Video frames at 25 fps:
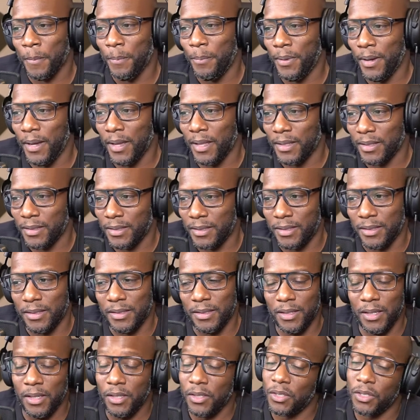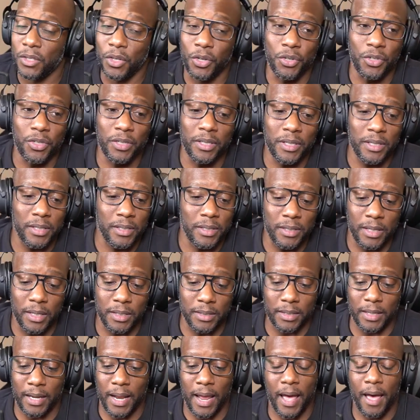But she certainly
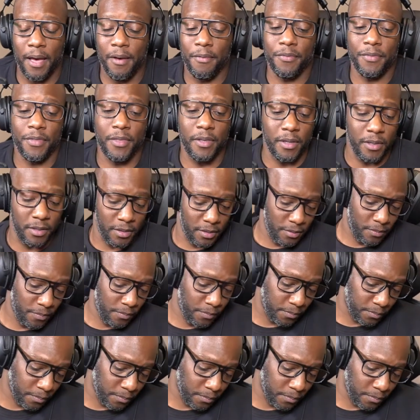doesn't have the